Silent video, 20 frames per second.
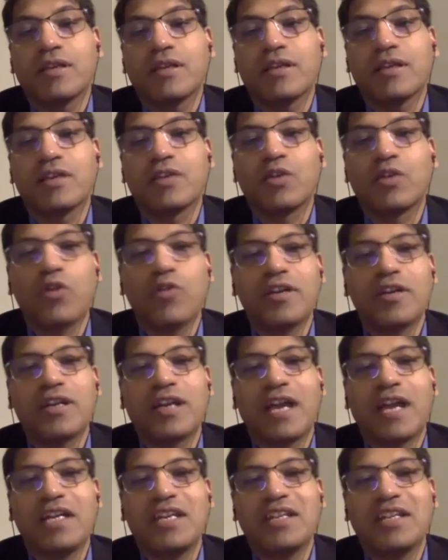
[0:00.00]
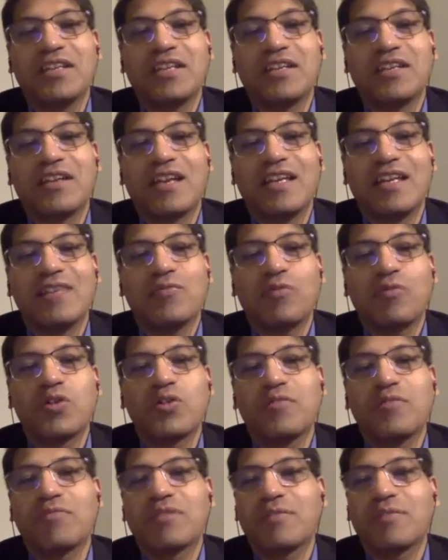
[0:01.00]
in COVID-19, they really want
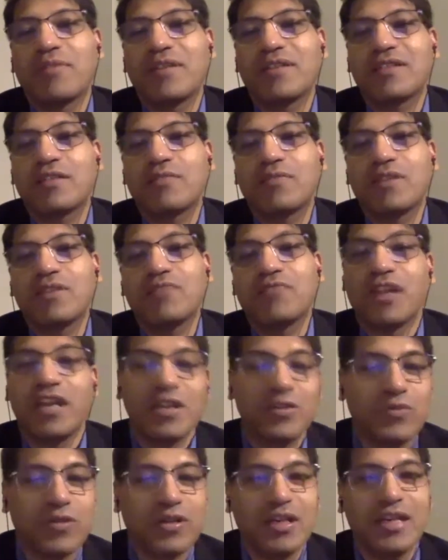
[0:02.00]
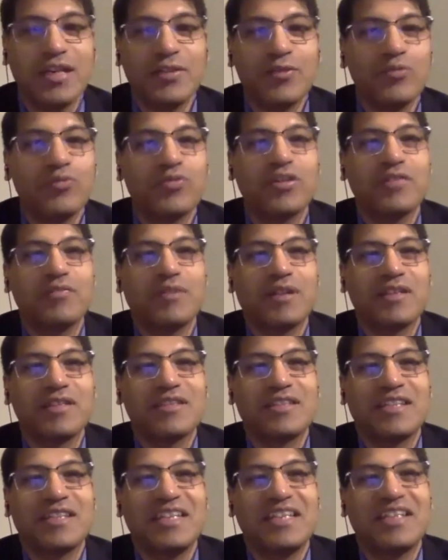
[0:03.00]
to implement something very quickly in 2-3 months.
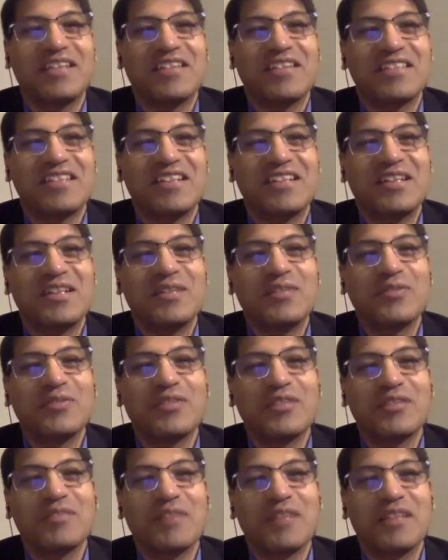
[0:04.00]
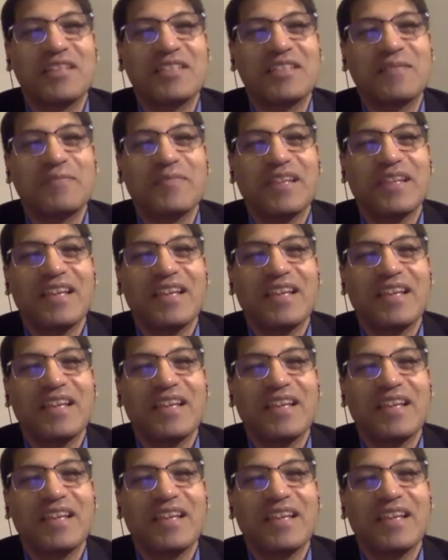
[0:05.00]
They need a result in 2-3 months.